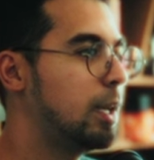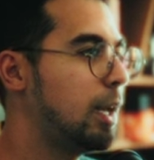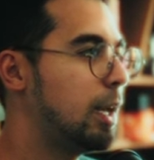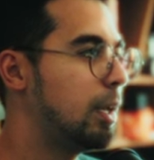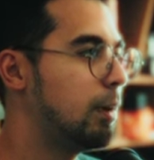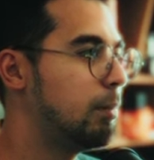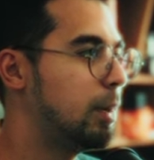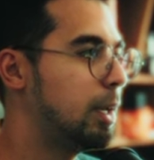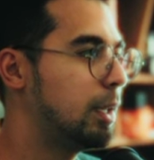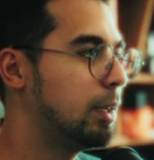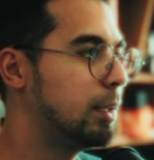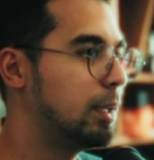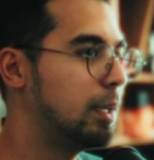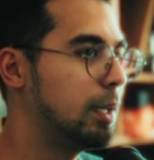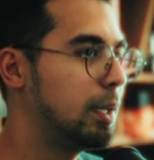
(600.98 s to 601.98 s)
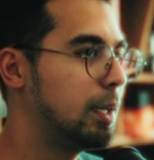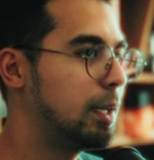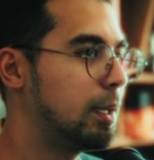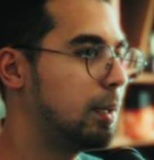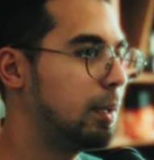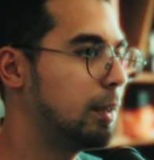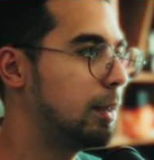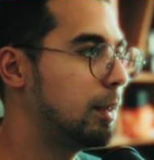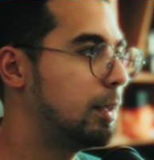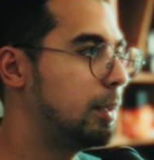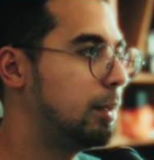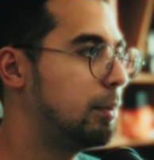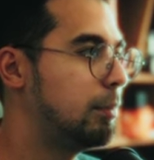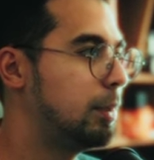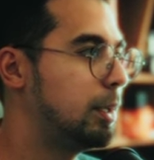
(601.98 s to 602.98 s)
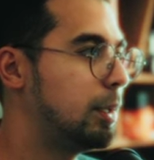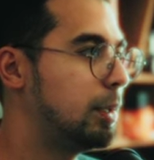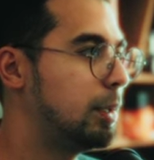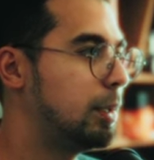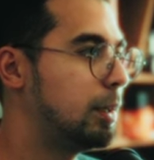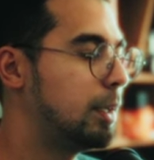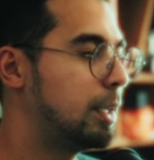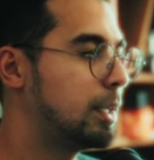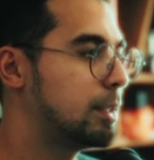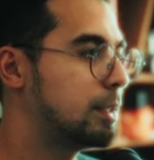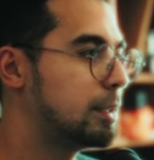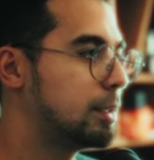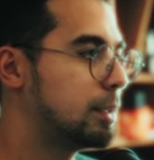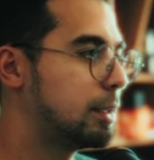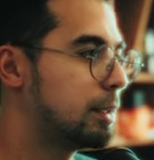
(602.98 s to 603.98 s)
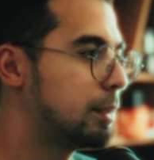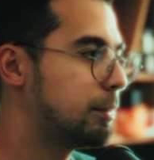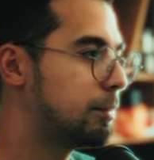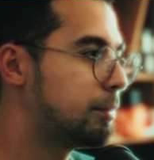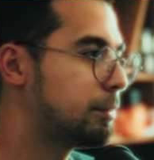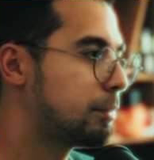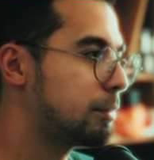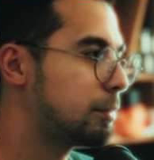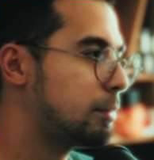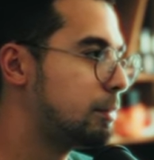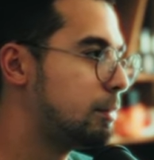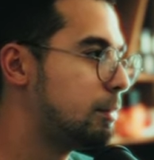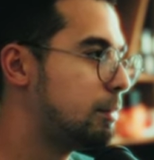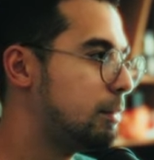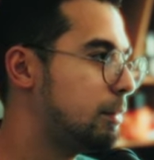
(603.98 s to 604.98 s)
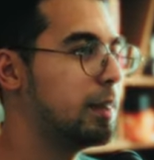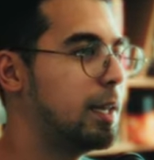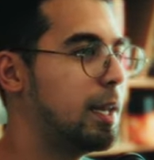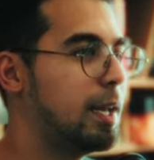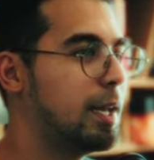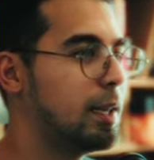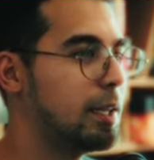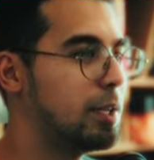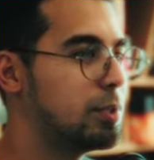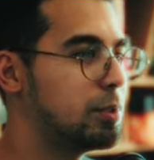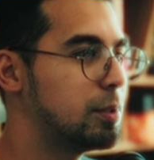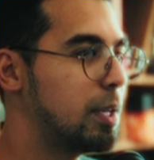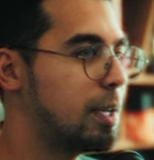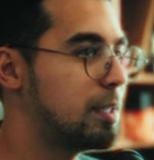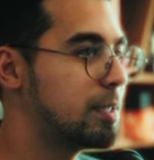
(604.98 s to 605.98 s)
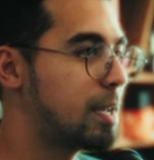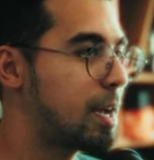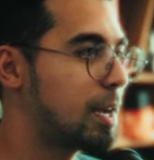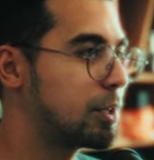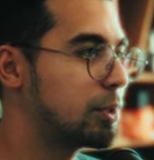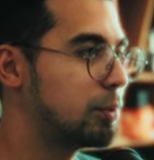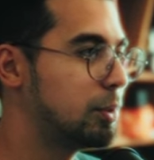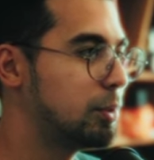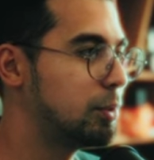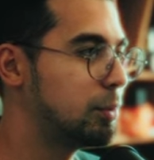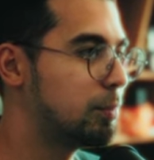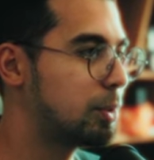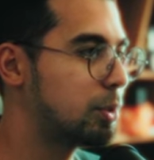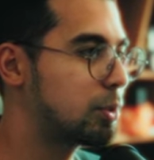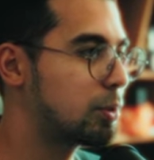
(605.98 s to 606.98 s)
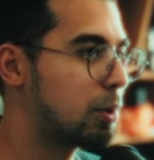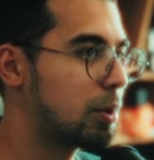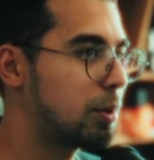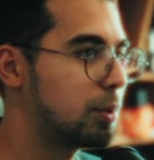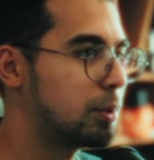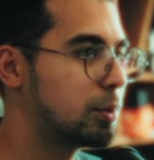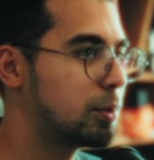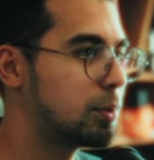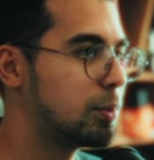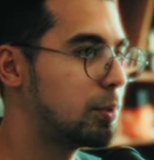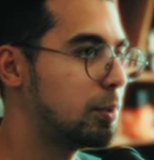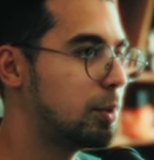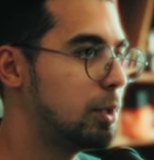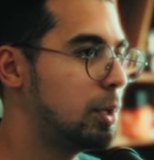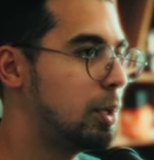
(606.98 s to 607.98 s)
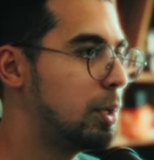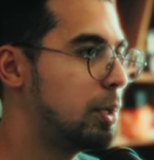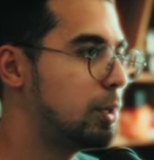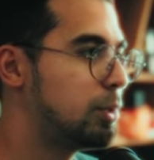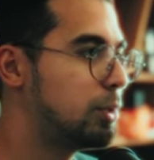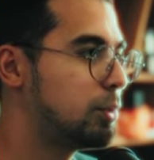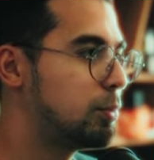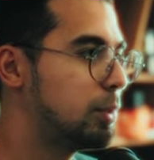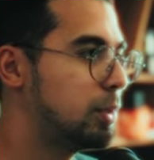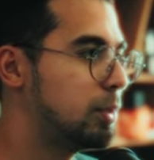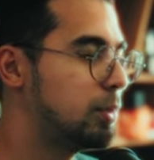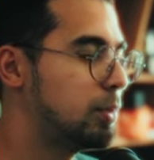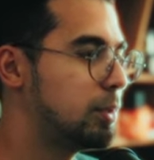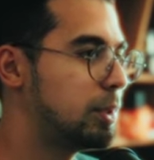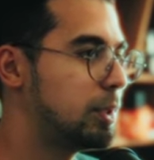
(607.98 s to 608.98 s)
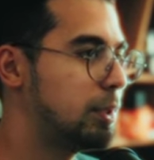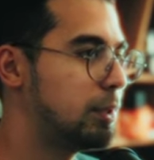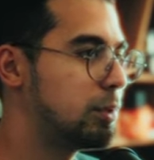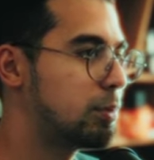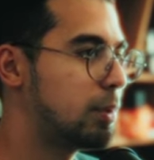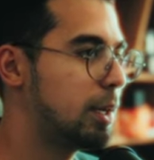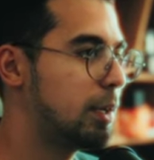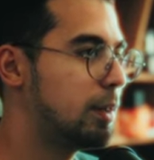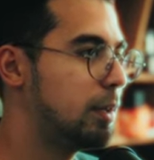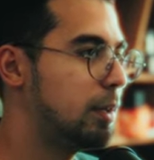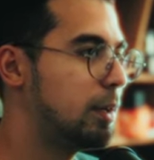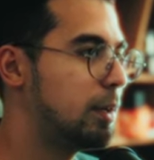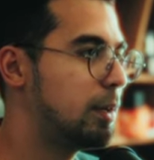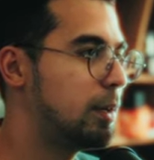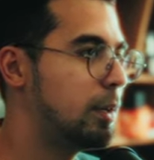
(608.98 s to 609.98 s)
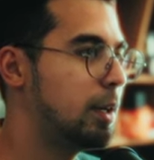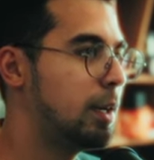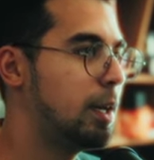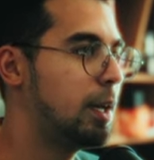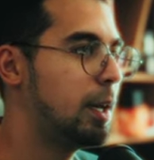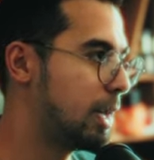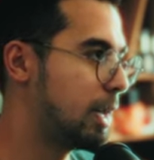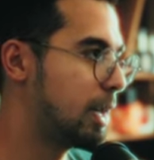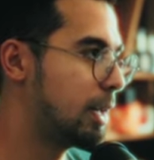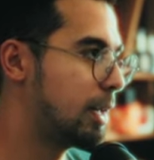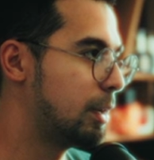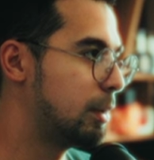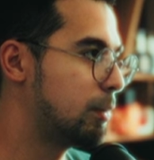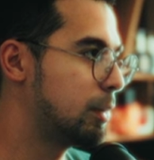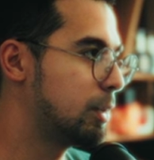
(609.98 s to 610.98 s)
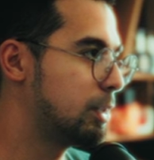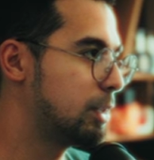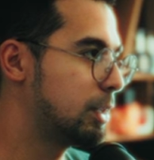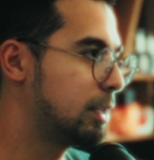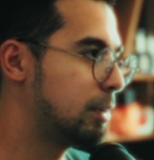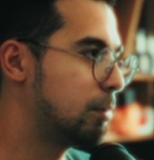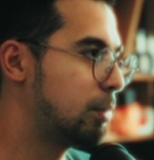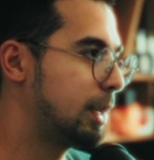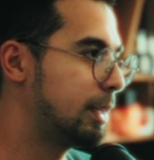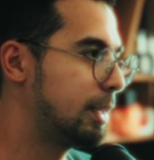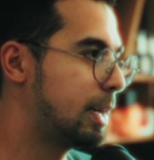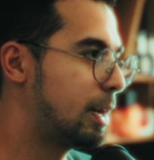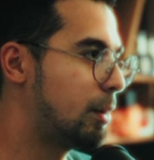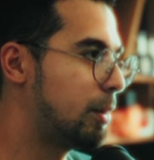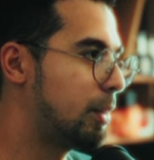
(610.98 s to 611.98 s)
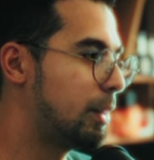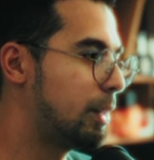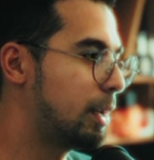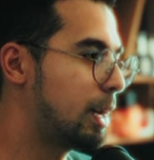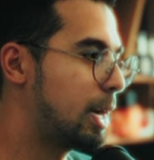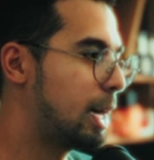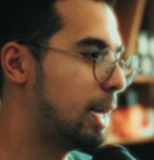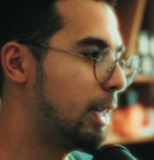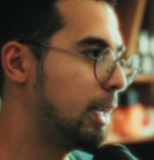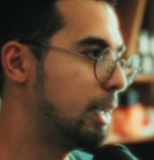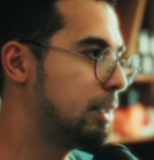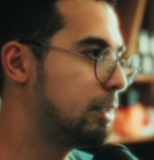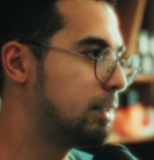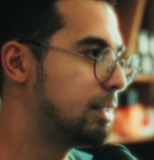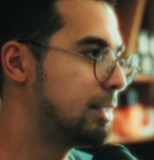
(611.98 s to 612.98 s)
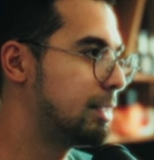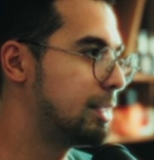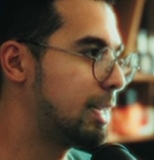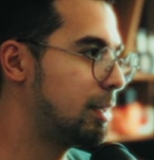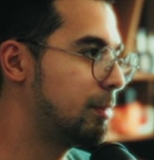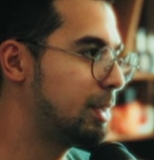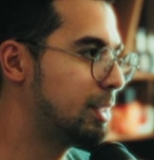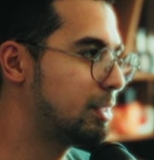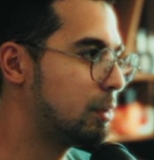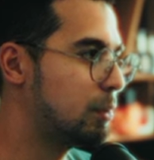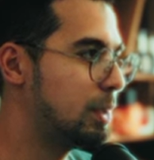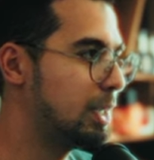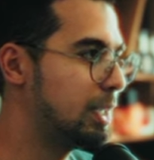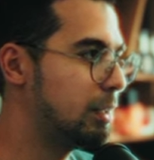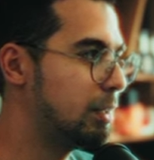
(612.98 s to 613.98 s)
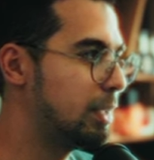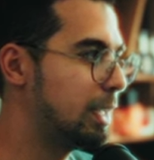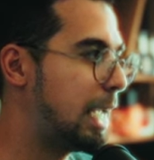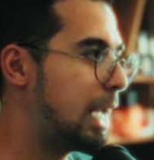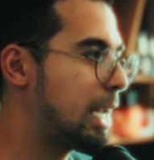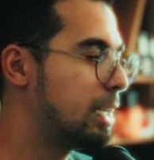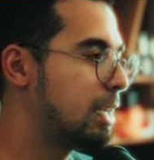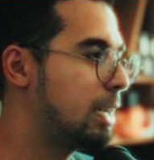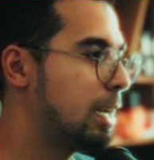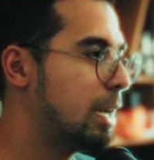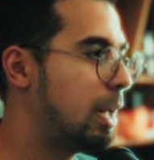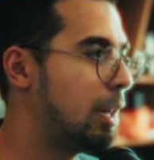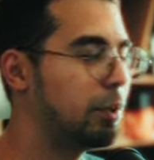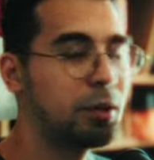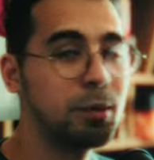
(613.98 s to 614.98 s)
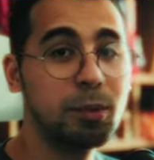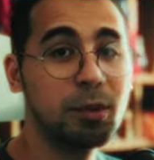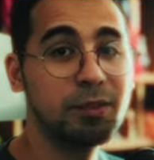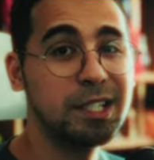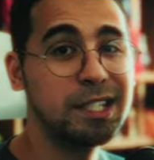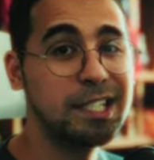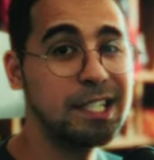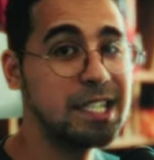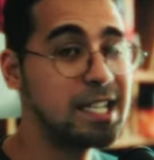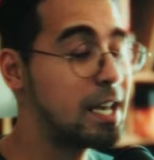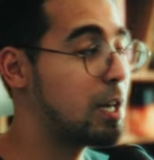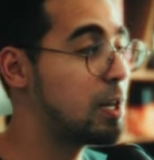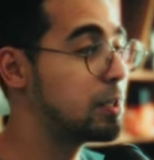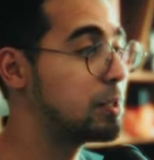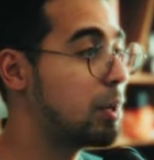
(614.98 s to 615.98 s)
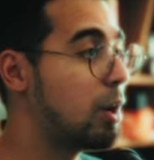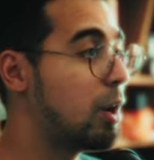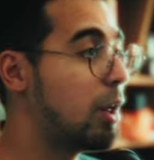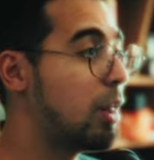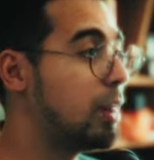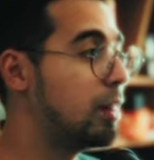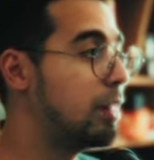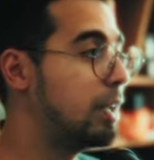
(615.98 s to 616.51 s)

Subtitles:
and make the gain a little bit less. The halation is actually super strong, so just reduce the strength here, and we're just gonna bring down the highlights just a tiny bit so we can get a little bit of the details on